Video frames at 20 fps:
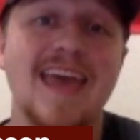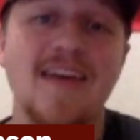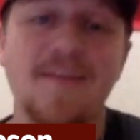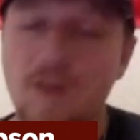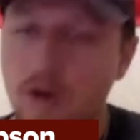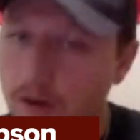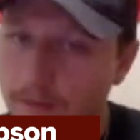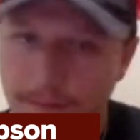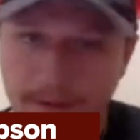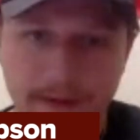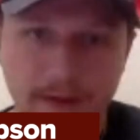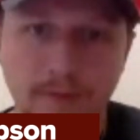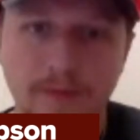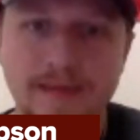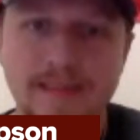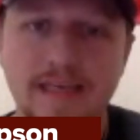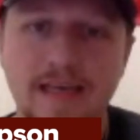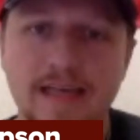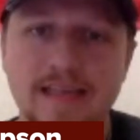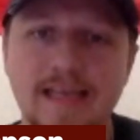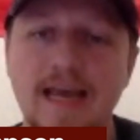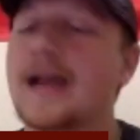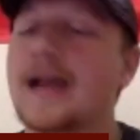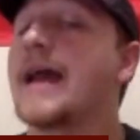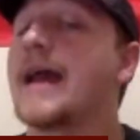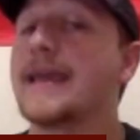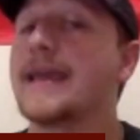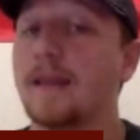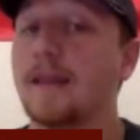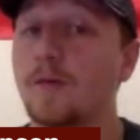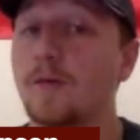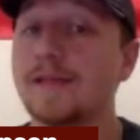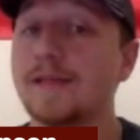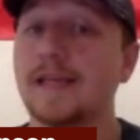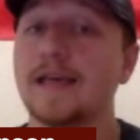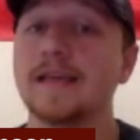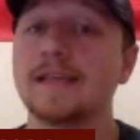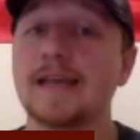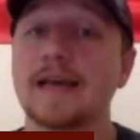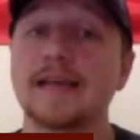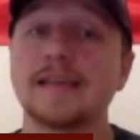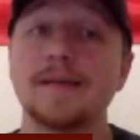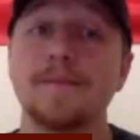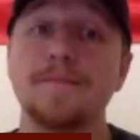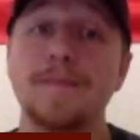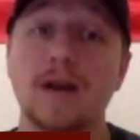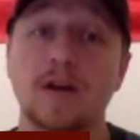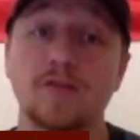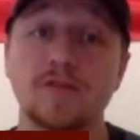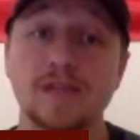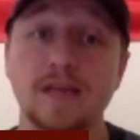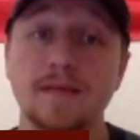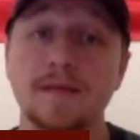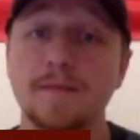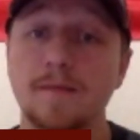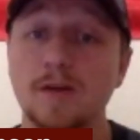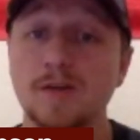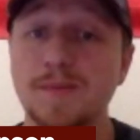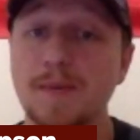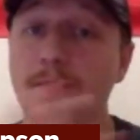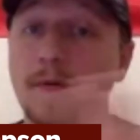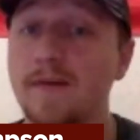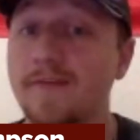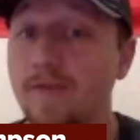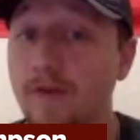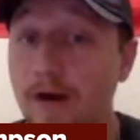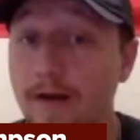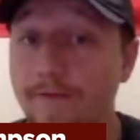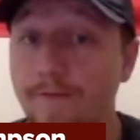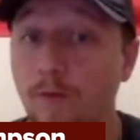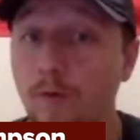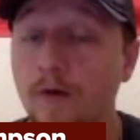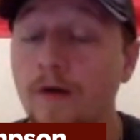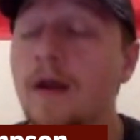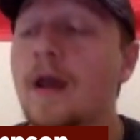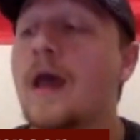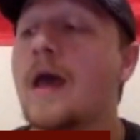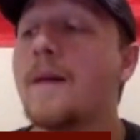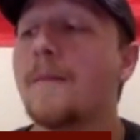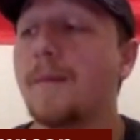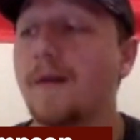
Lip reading: If you're going to play Louisiana Tech, I get Louisiana Tech is a better team than most people give credit for.